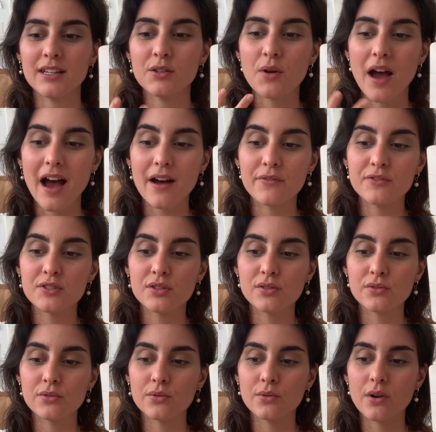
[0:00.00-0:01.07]
You have
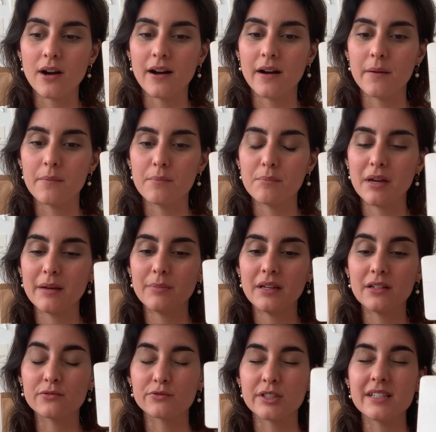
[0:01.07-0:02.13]
to
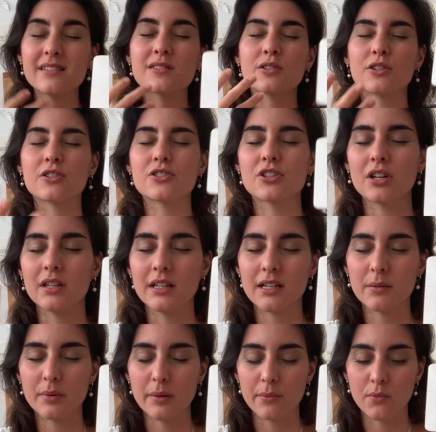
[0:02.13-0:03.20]
maybe research a
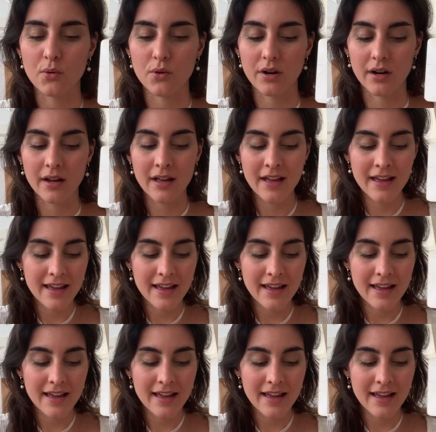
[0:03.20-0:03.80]
little bit more.